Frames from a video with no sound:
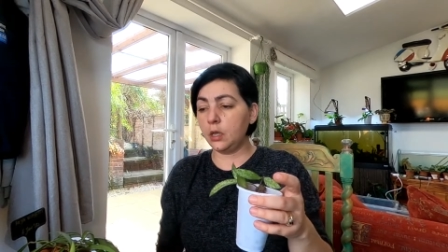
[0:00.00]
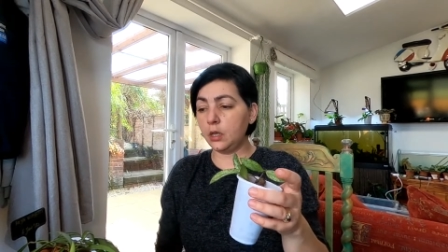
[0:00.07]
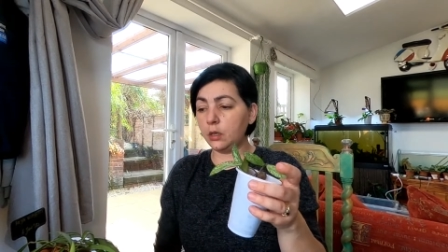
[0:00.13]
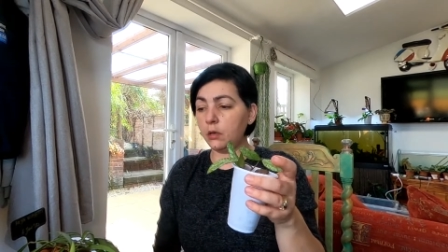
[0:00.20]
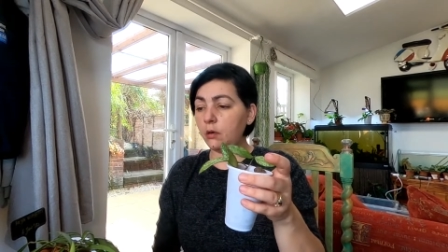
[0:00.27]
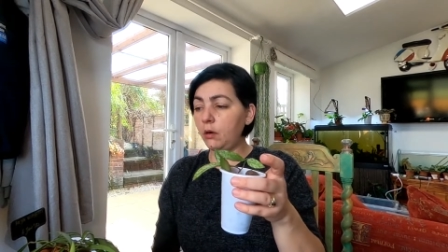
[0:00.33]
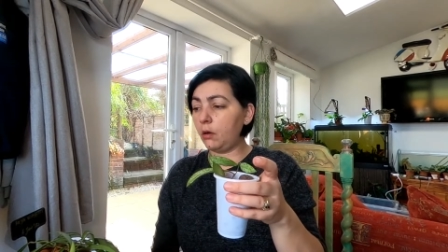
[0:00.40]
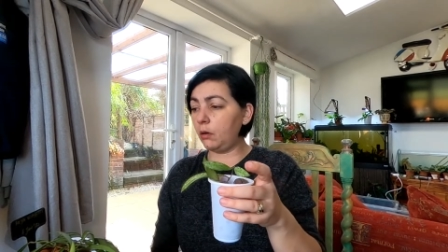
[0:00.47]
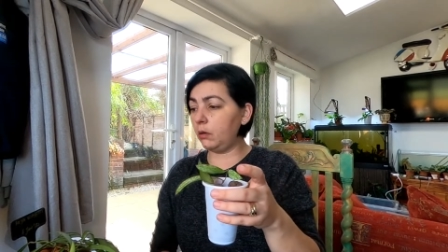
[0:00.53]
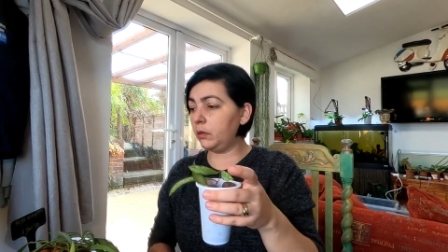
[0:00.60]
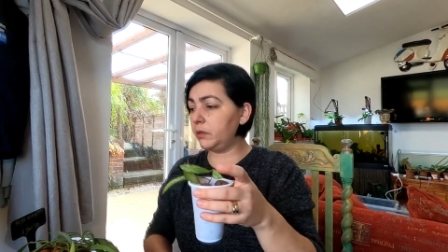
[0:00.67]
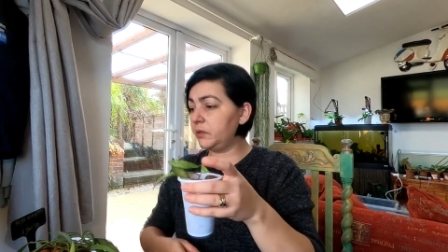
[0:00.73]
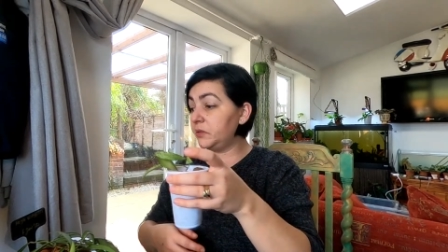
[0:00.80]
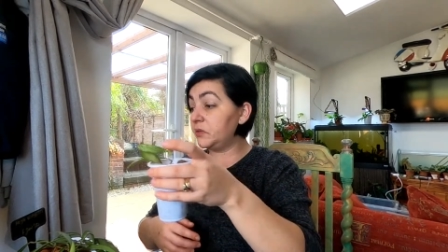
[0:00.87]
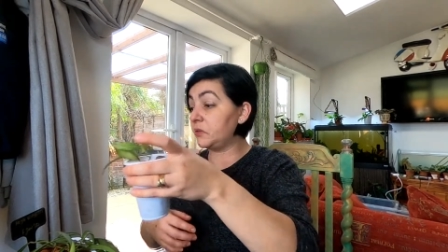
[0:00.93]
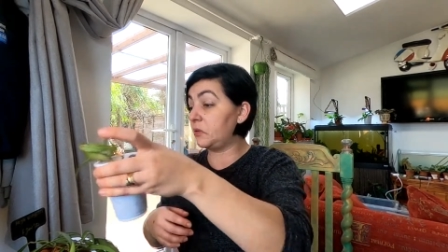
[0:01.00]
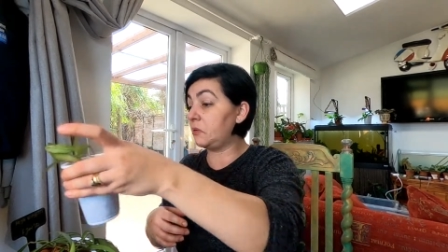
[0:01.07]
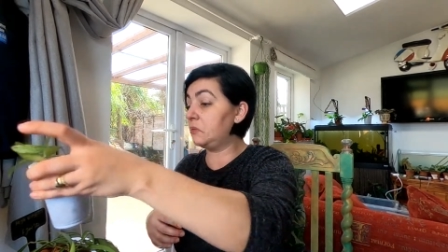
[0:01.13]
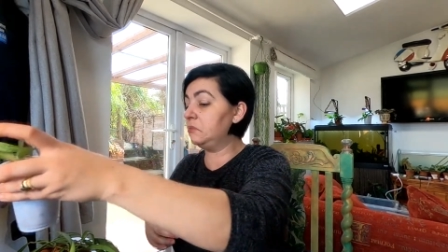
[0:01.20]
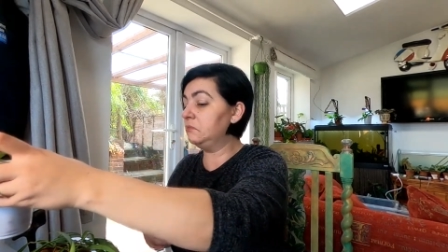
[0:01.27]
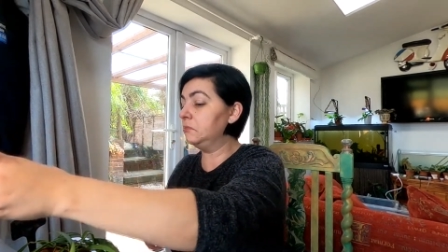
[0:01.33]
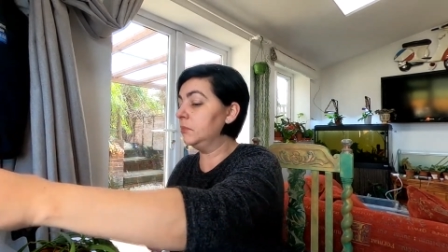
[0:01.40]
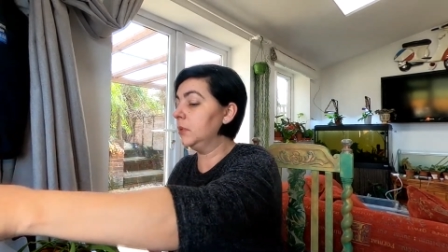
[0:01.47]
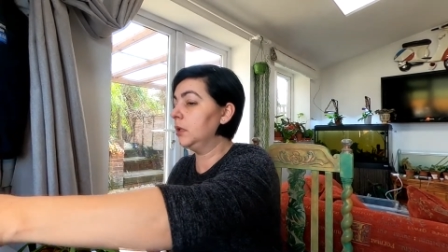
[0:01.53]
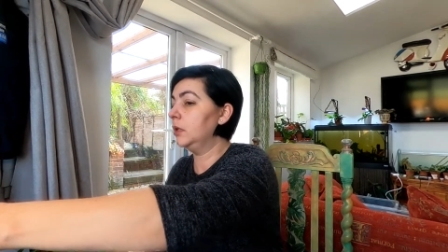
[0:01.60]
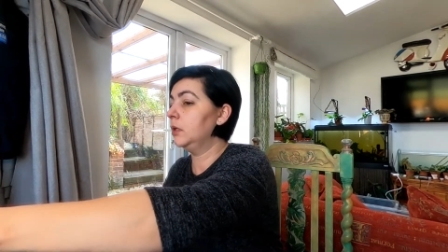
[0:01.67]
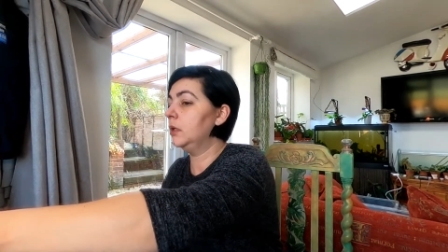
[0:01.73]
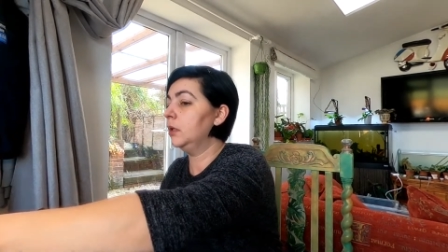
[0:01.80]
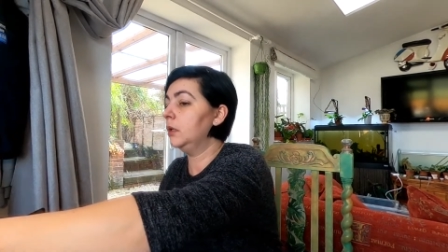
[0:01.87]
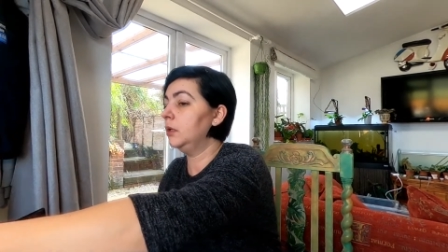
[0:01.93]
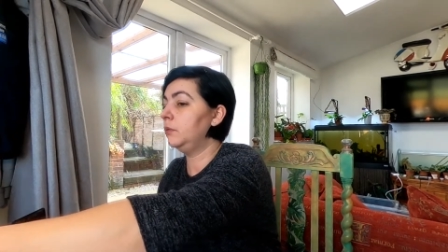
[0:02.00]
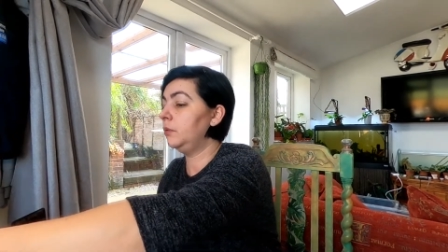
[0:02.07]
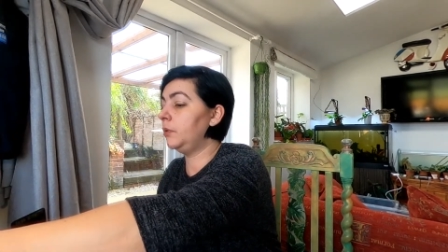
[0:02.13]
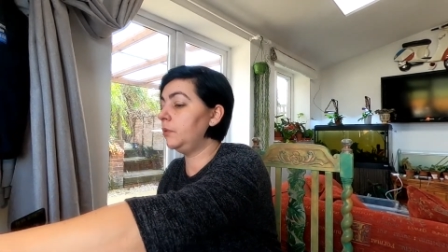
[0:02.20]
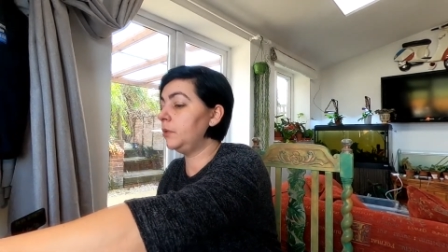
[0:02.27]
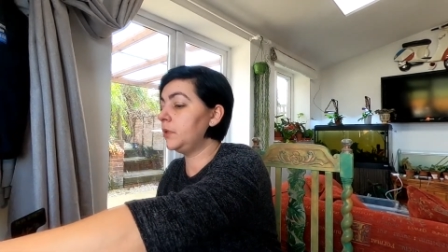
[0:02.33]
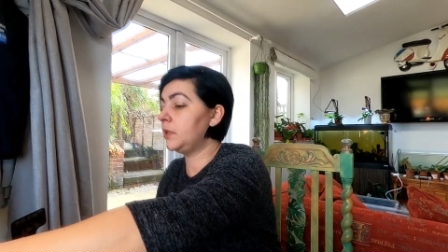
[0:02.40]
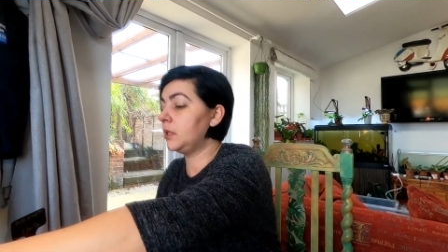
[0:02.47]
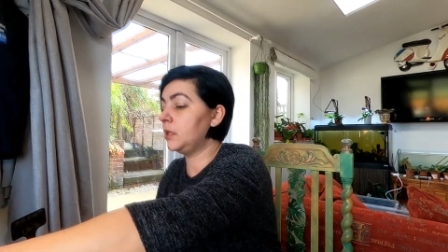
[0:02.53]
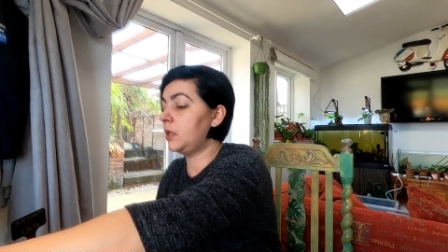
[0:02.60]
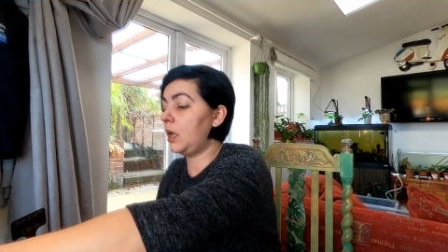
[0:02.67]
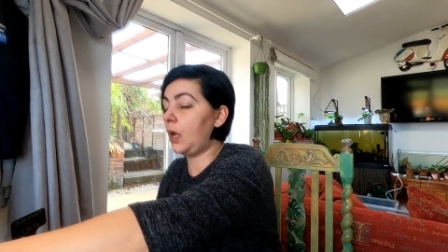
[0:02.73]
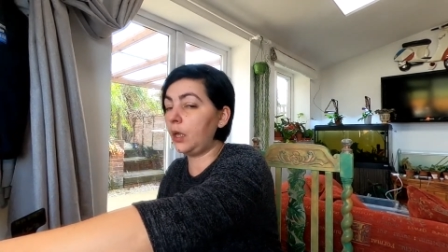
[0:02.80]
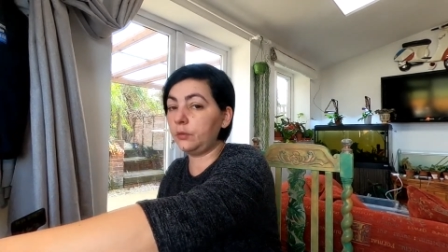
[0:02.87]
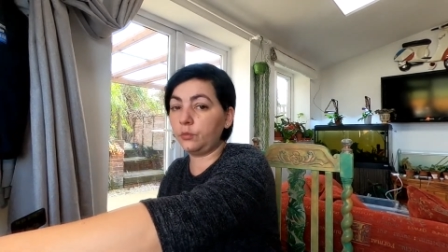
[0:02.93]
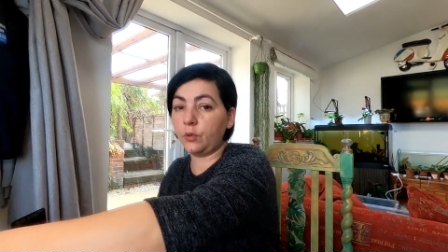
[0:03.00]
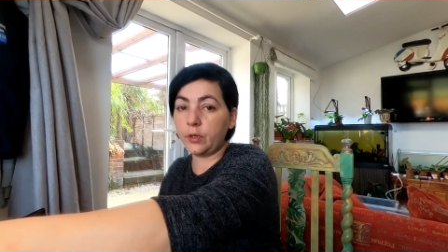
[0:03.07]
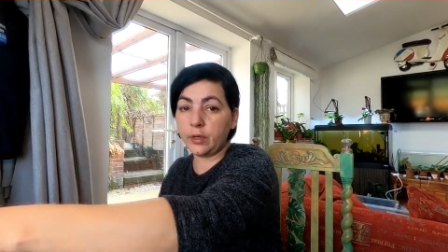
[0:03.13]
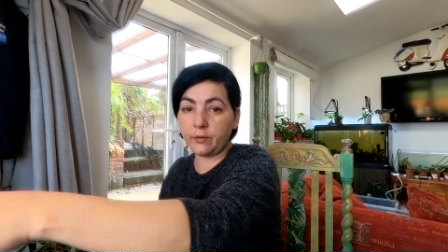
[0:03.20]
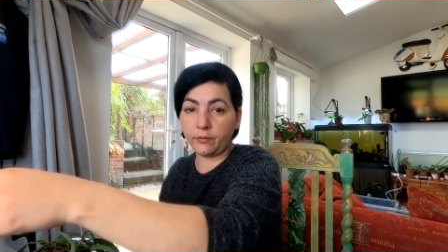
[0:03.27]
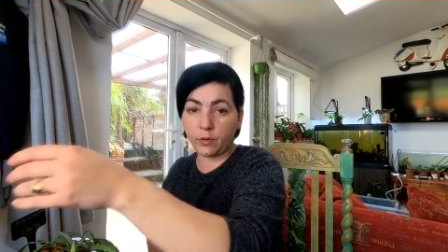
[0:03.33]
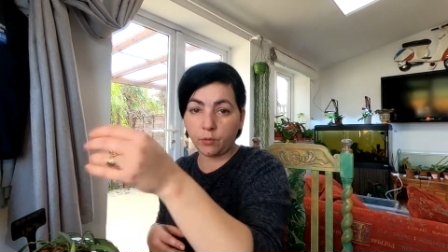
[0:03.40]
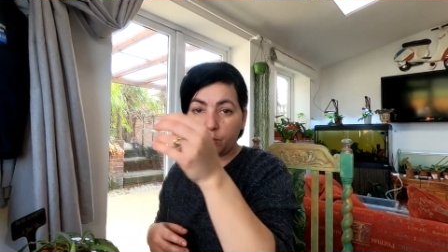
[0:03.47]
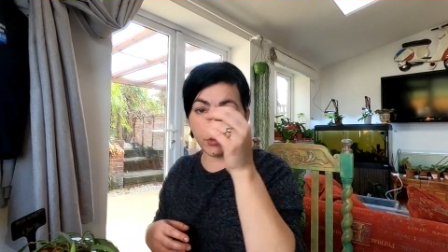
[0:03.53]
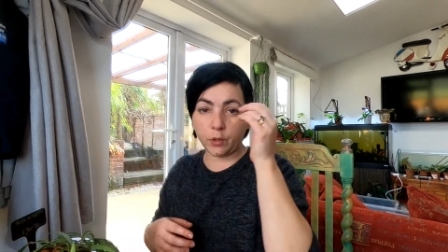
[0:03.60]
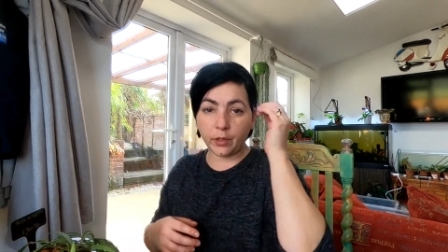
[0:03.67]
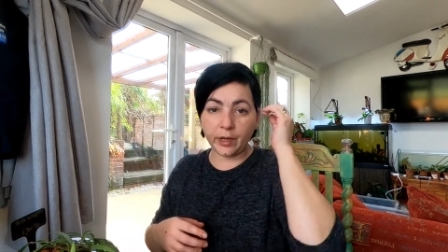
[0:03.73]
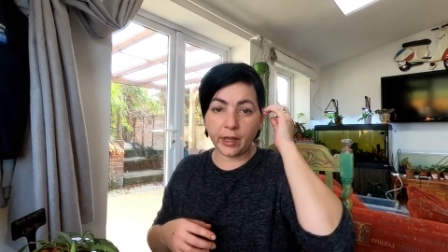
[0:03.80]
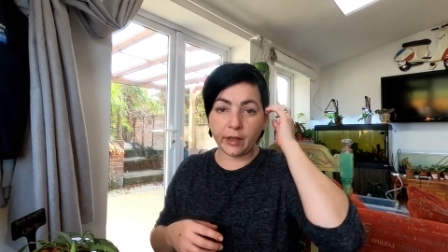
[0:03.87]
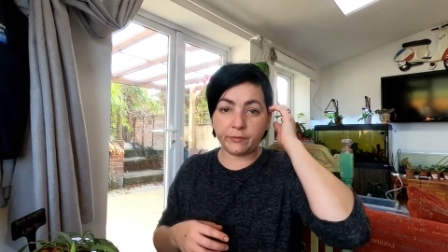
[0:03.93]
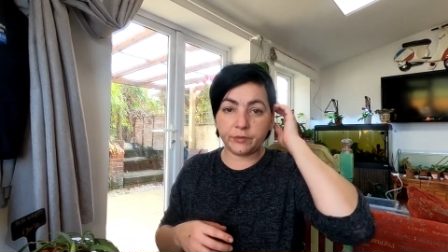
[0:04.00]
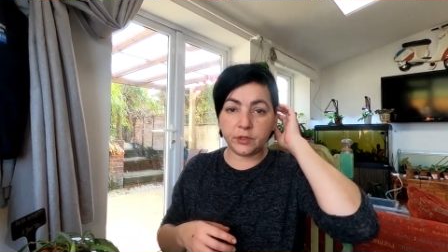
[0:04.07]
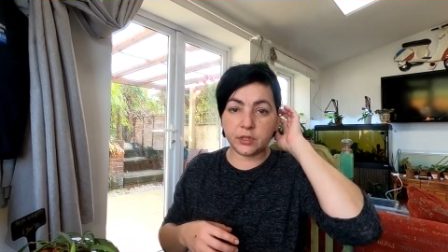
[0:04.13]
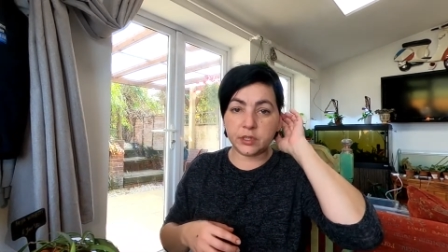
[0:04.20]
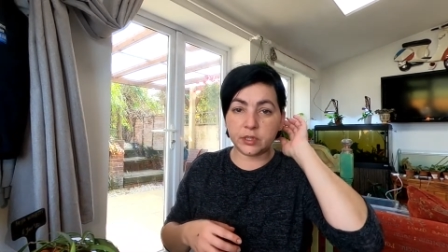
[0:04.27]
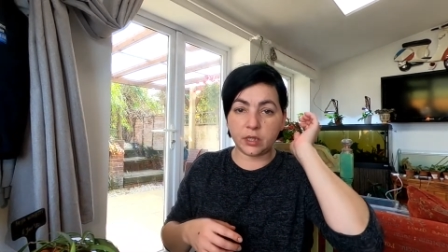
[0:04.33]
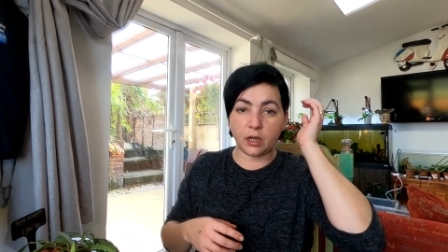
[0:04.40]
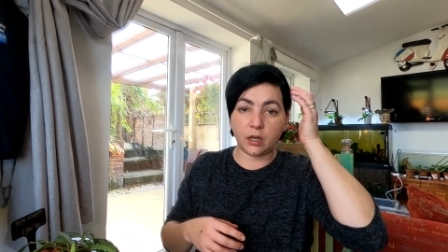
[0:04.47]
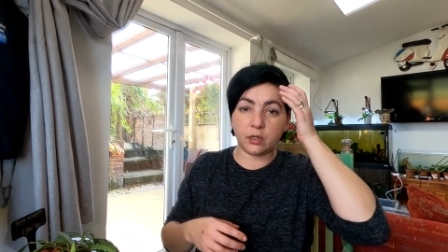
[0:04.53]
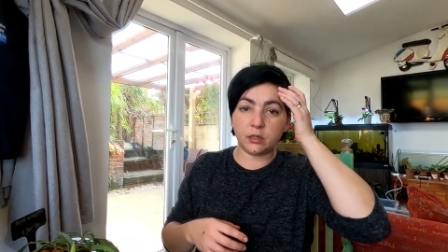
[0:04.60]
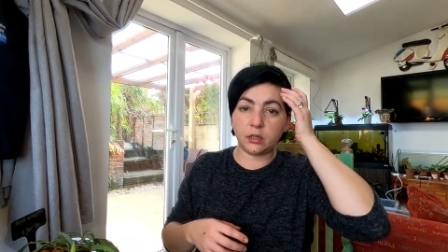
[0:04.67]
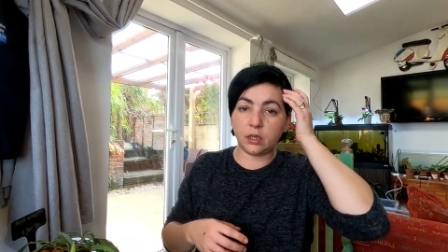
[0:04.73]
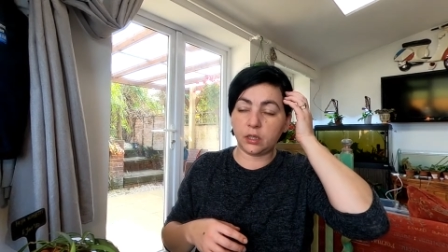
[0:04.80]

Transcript: in color, so we will see that whenever we'll have the sun.